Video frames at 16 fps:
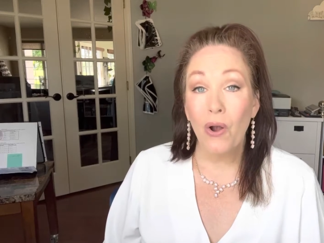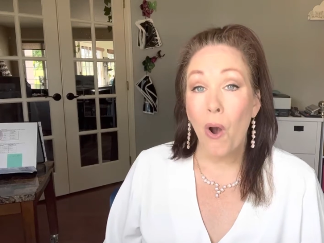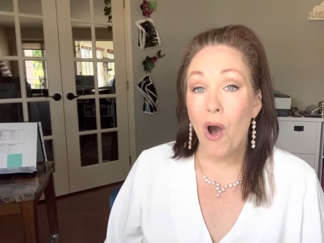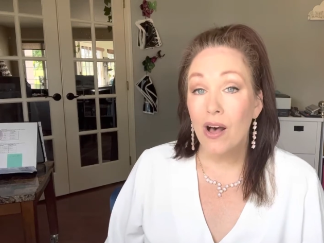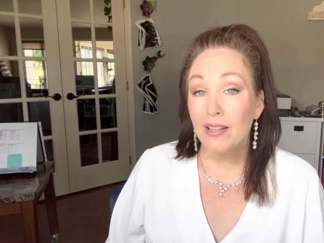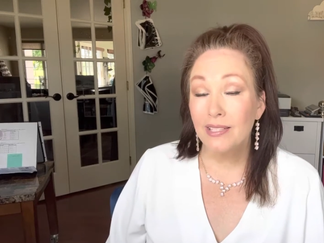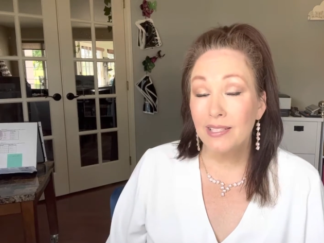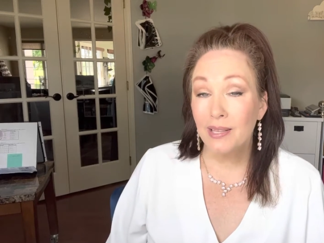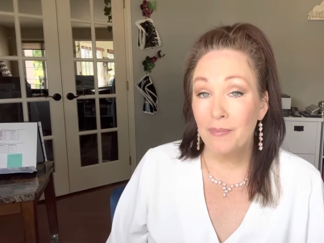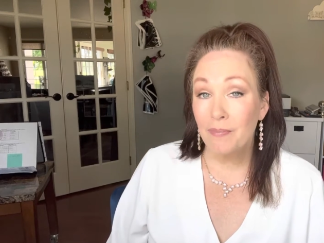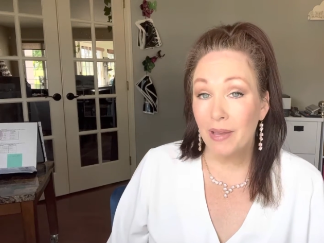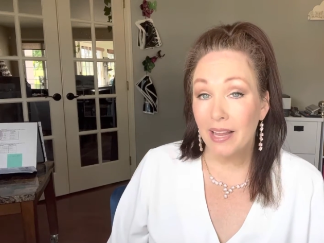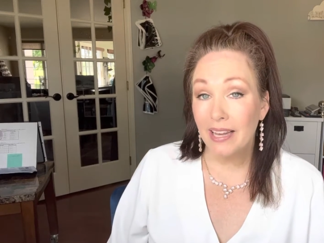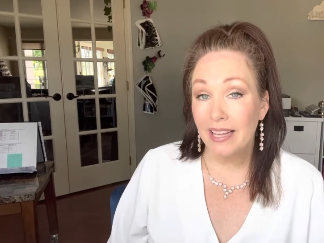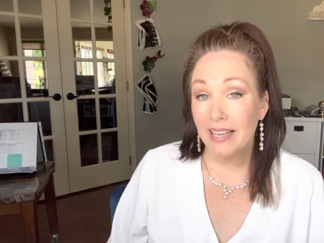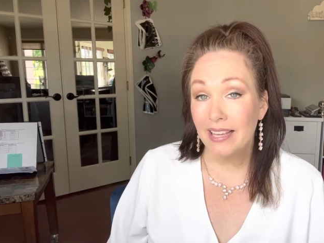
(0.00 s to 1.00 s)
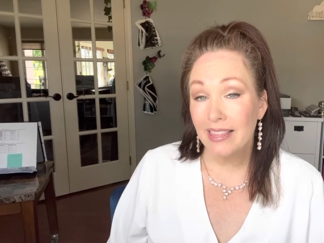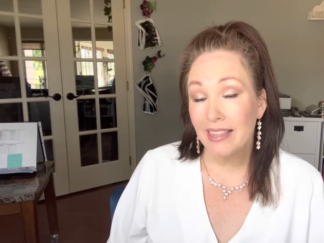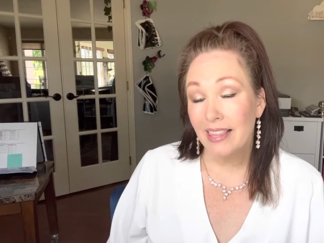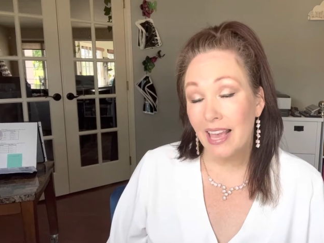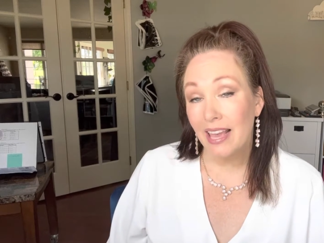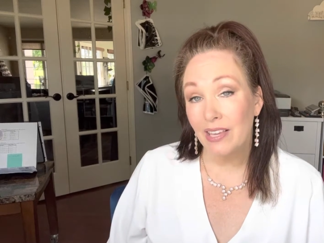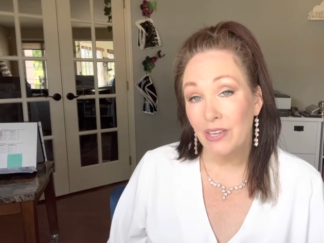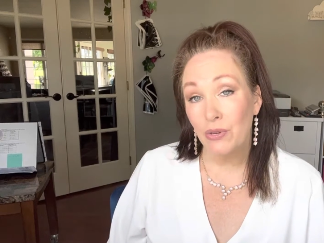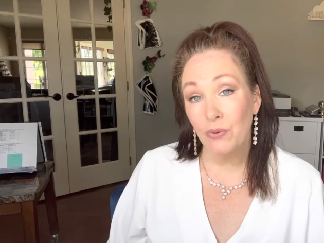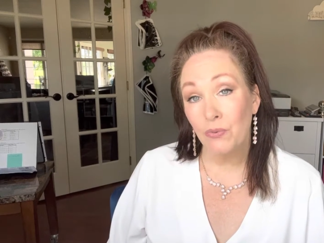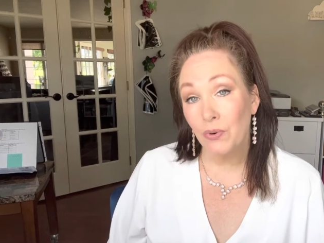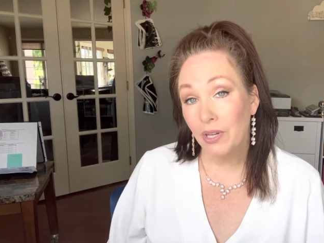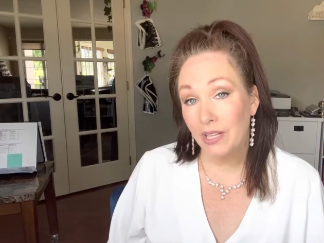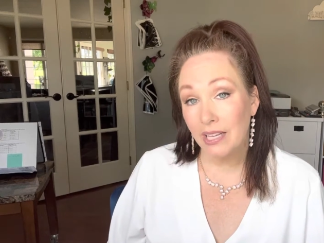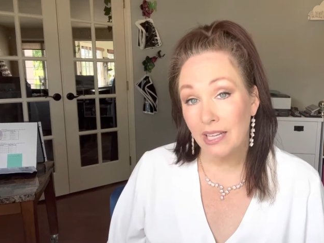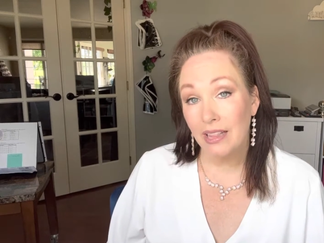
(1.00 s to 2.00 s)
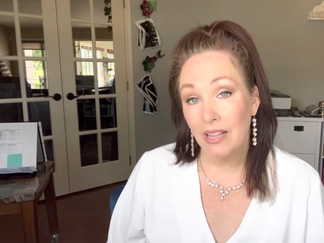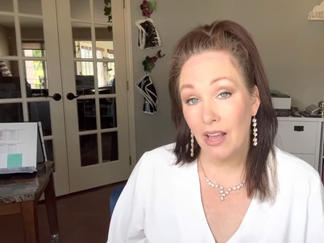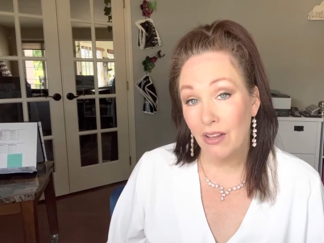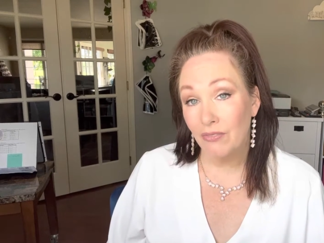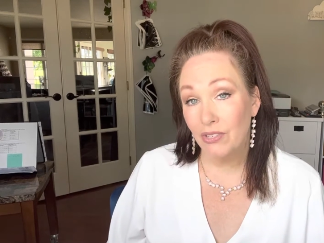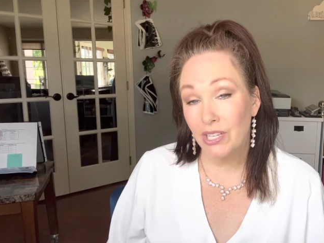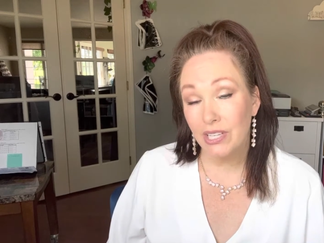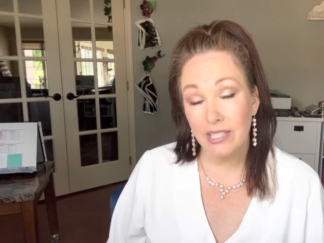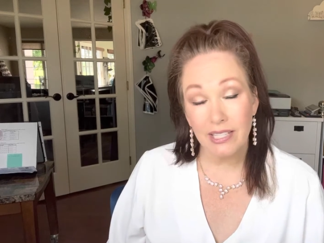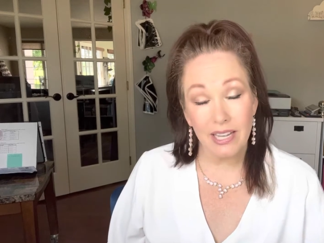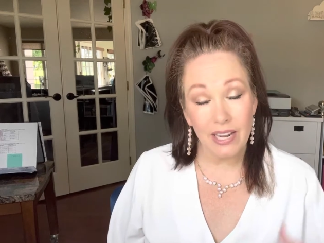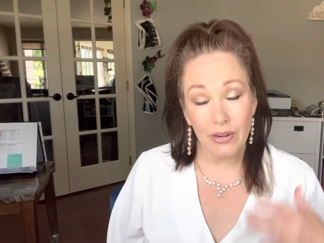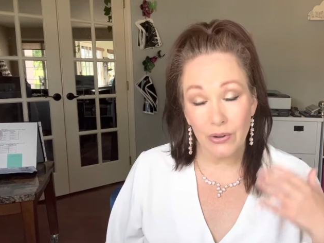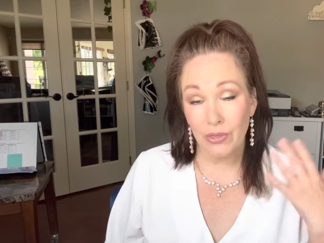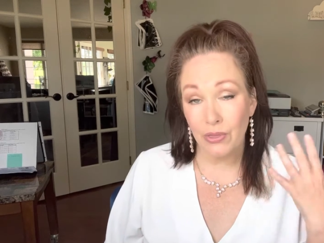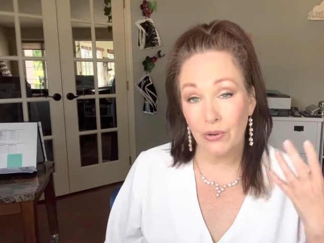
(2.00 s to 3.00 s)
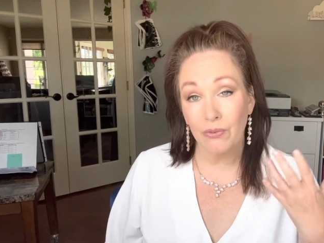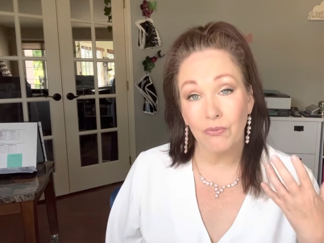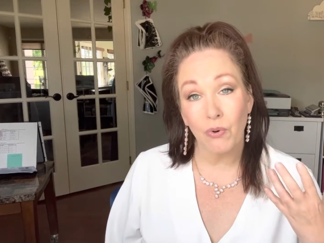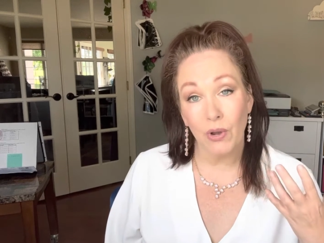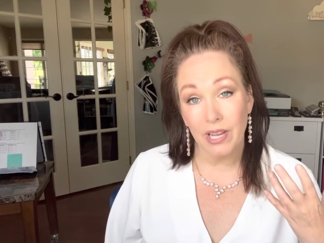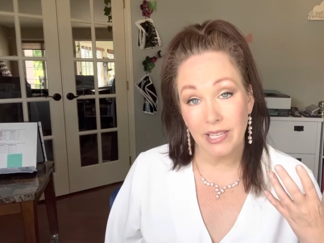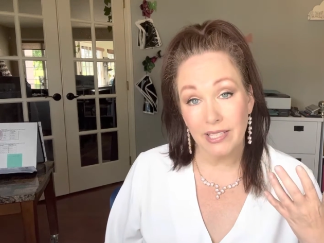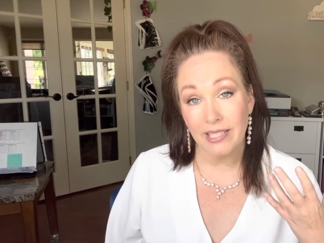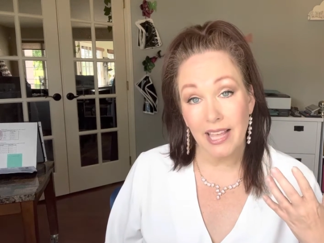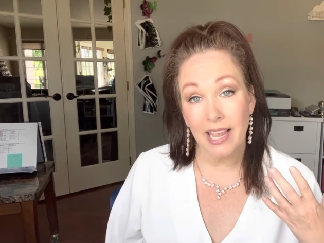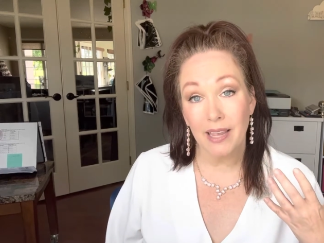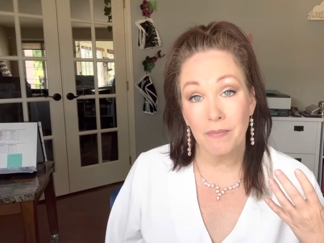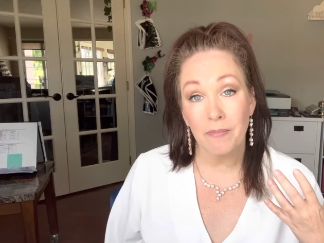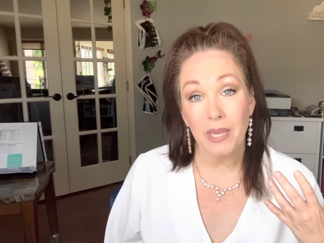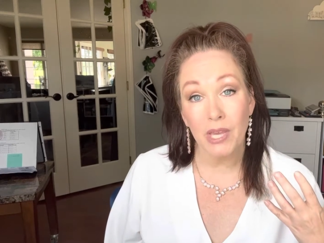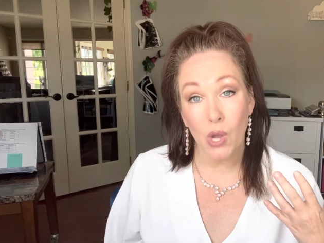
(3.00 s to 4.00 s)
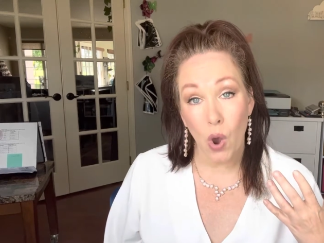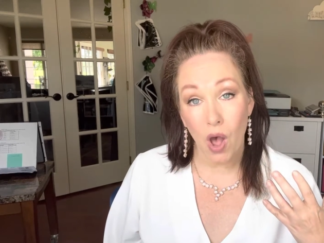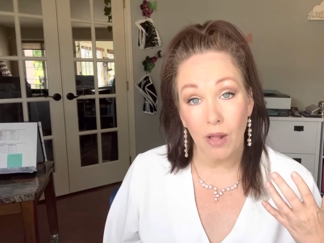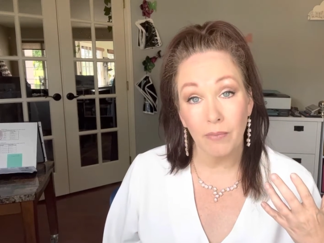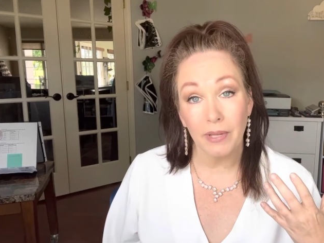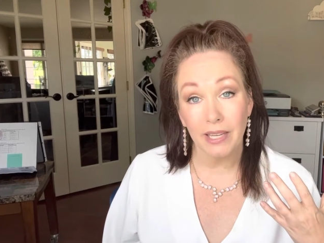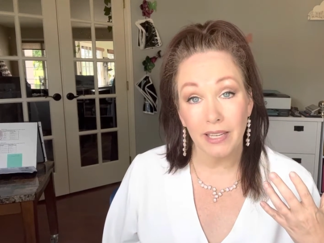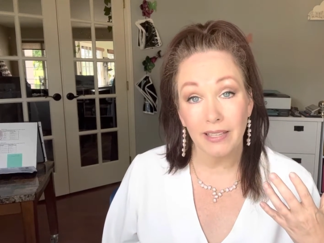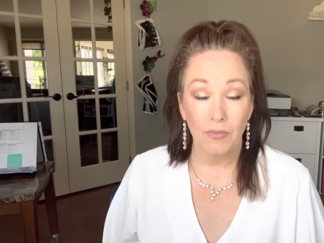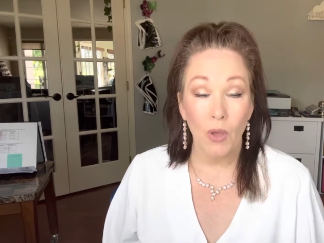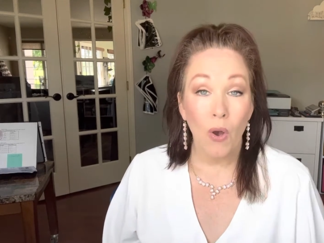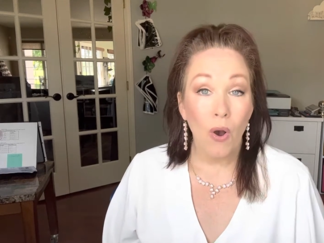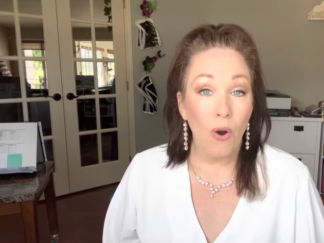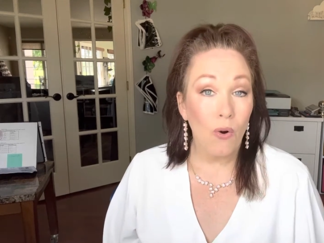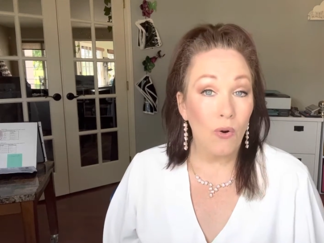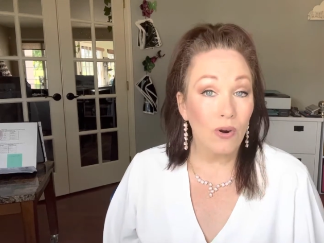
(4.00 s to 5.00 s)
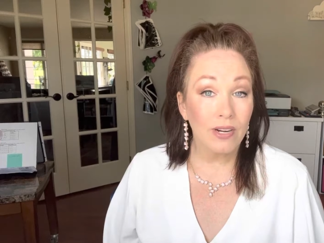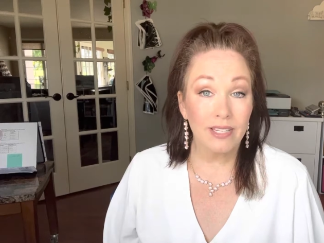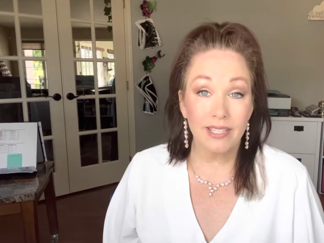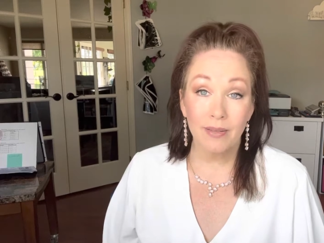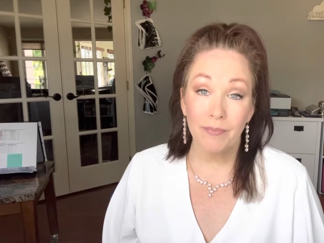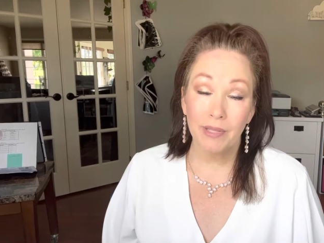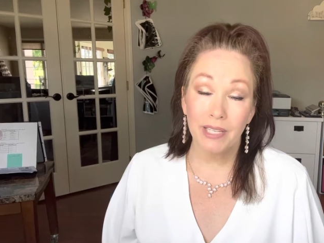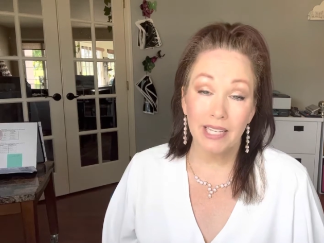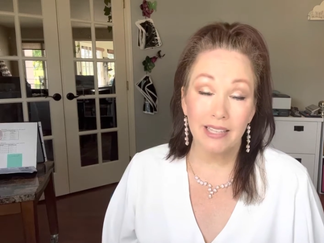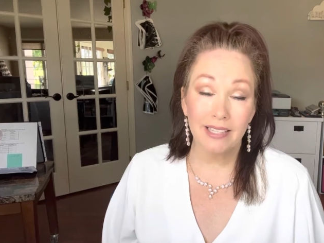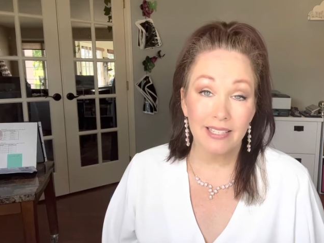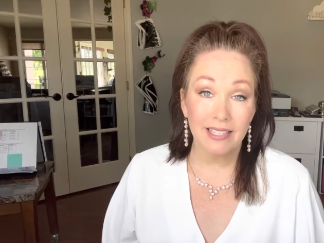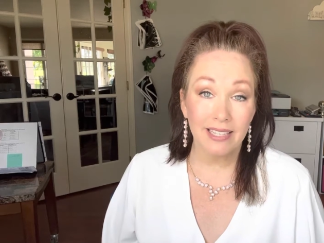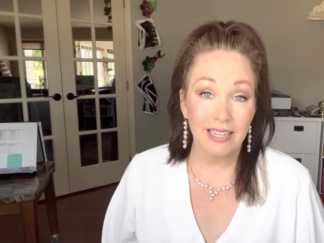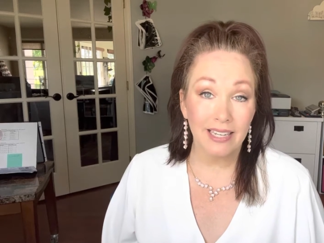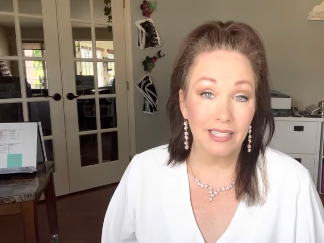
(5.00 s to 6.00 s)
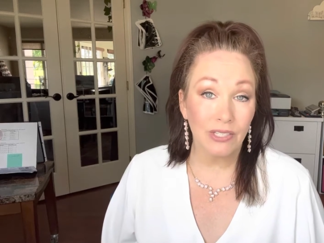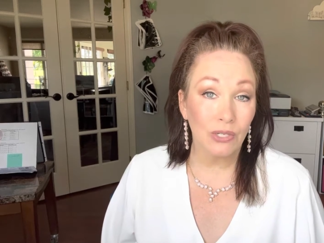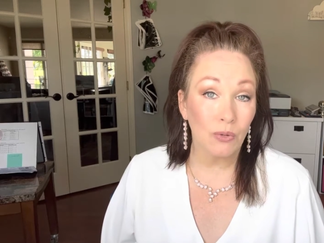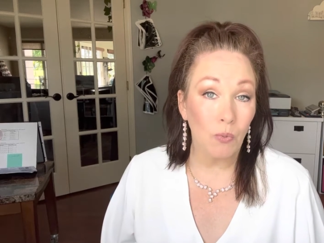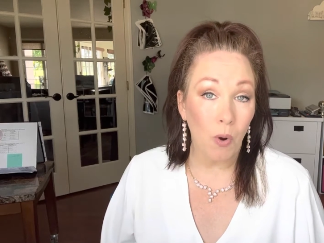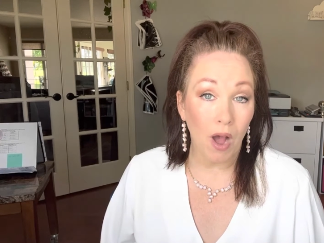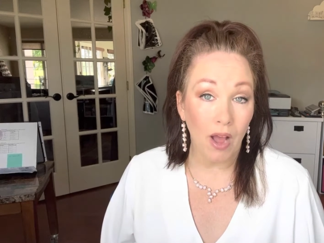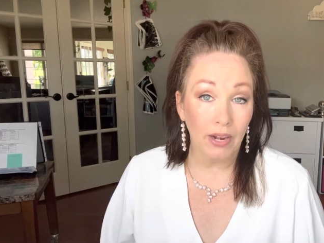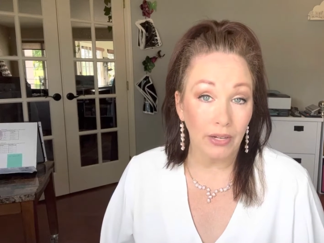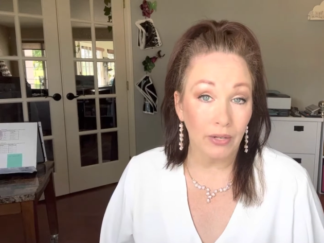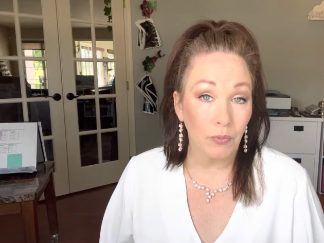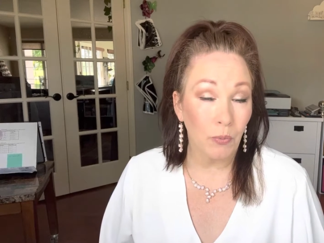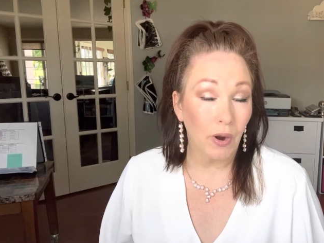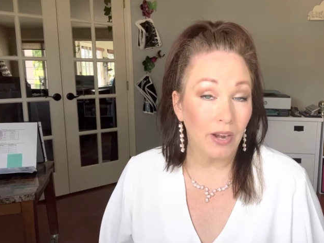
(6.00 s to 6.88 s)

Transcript: Call somebody that you really love just to hear their voice. That can be calming. Or simply listening to water,